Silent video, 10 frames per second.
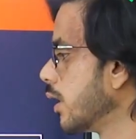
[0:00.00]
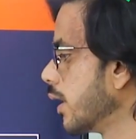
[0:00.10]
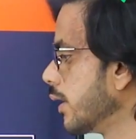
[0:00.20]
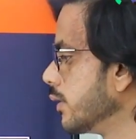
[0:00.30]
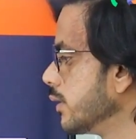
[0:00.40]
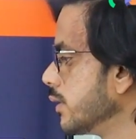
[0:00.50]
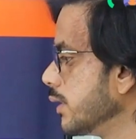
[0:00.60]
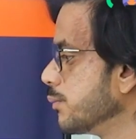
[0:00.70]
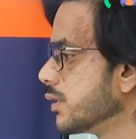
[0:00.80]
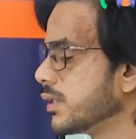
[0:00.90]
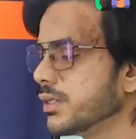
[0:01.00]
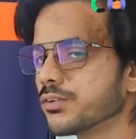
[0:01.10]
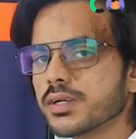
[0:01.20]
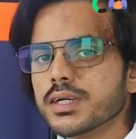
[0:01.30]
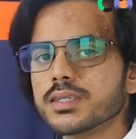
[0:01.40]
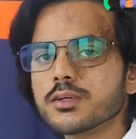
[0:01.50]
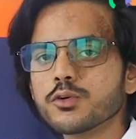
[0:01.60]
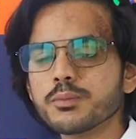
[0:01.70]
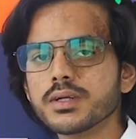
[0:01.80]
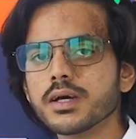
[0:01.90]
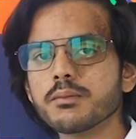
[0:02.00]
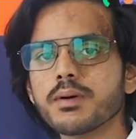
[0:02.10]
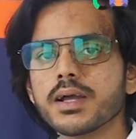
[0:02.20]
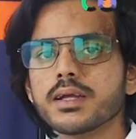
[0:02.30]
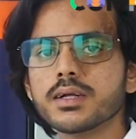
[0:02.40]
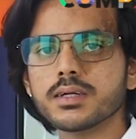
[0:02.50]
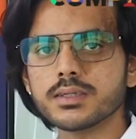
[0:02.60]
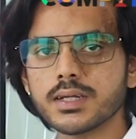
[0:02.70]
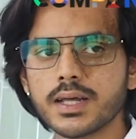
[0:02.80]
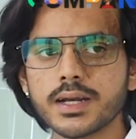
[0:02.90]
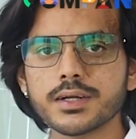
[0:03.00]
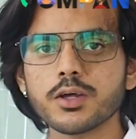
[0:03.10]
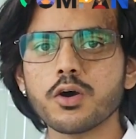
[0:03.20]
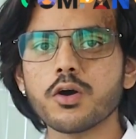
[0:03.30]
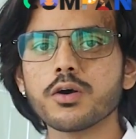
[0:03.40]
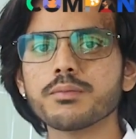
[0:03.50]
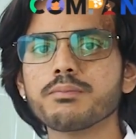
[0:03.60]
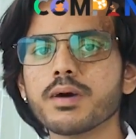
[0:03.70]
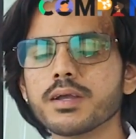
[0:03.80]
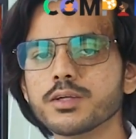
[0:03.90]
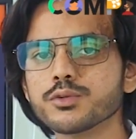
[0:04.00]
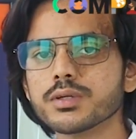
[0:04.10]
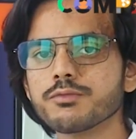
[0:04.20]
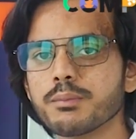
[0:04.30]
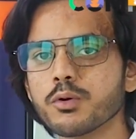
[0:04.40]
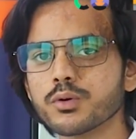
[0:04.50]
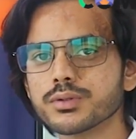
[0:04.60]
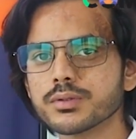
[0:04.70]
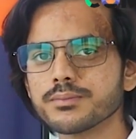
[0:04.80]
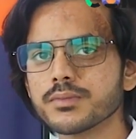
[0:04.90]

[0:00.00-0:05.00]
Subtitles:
and the TeamCity integration could be done by direct or by using webhooks.